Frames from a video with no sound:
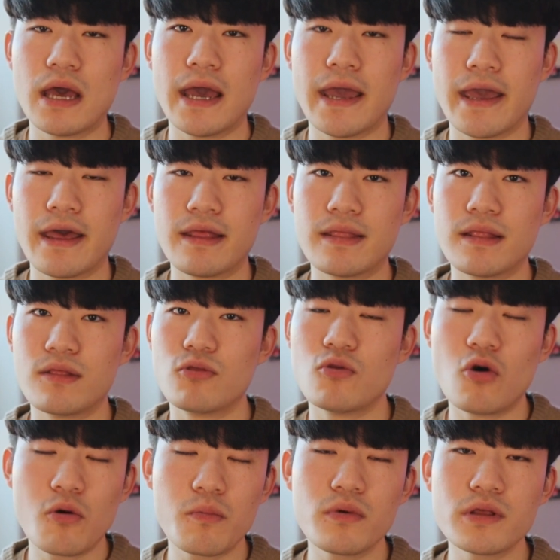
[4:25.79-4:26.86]
And
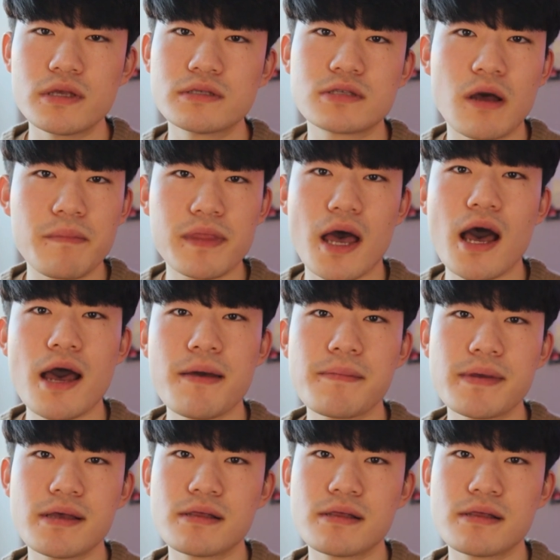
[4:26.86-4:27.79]
normally sometime